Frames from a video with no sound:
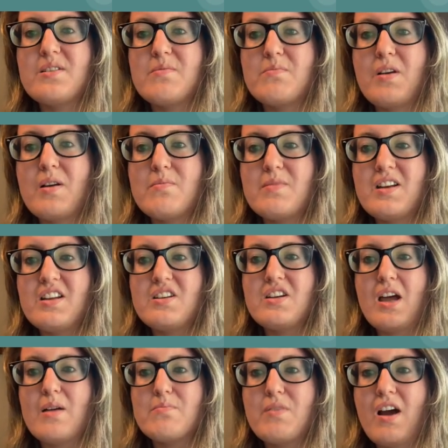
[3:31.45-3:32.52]
and permanent
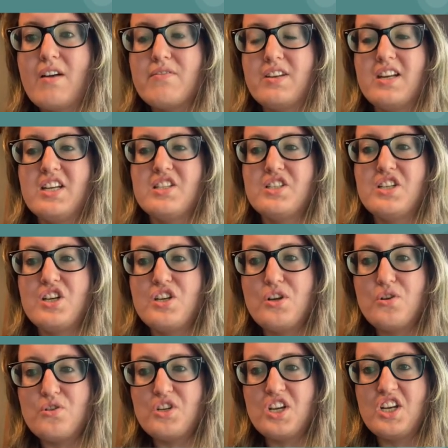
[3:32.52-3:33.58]
nonprofit
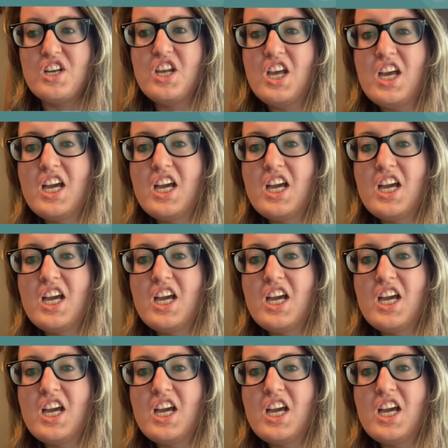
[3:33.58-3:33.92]
institution,